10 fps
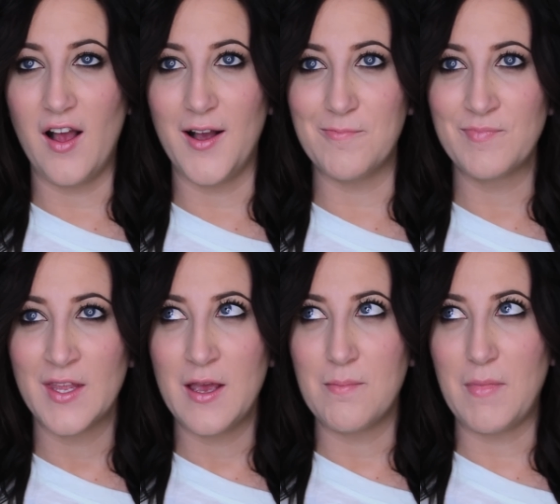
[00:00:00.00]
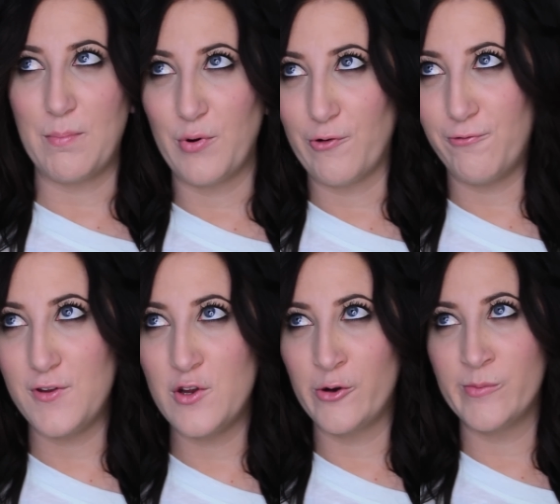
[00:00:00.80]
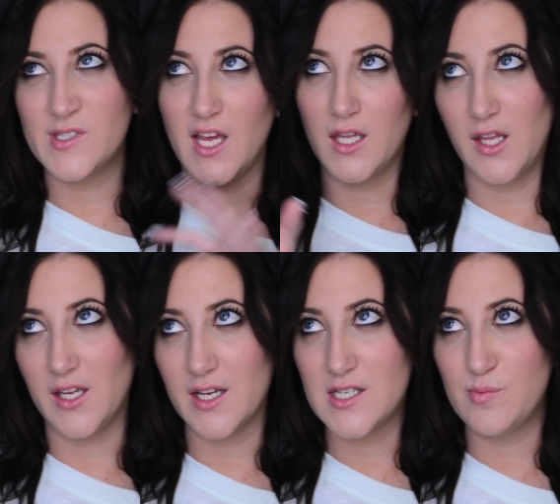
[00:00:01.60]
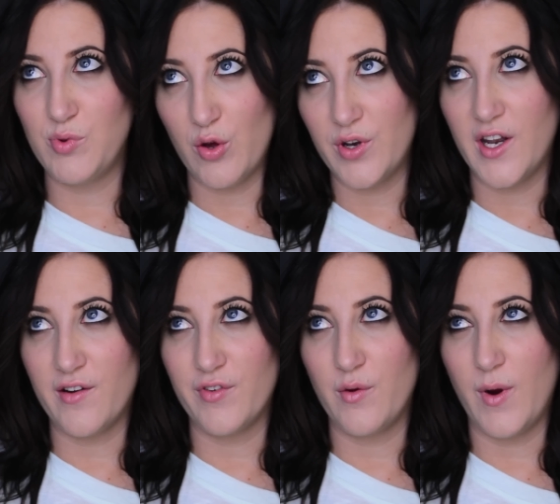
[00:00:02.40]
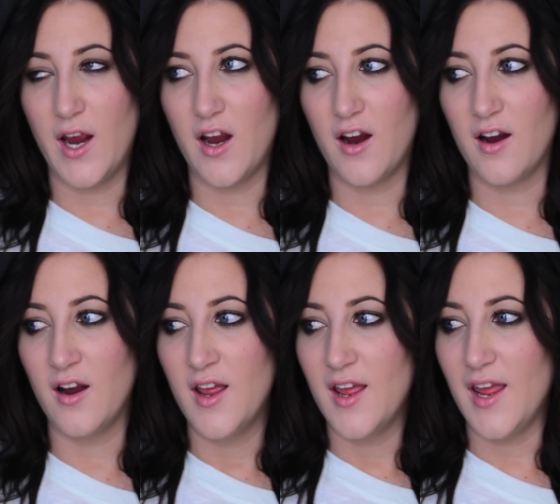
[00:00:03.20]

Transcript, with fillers: Um, my perfumes had like exploded everywhere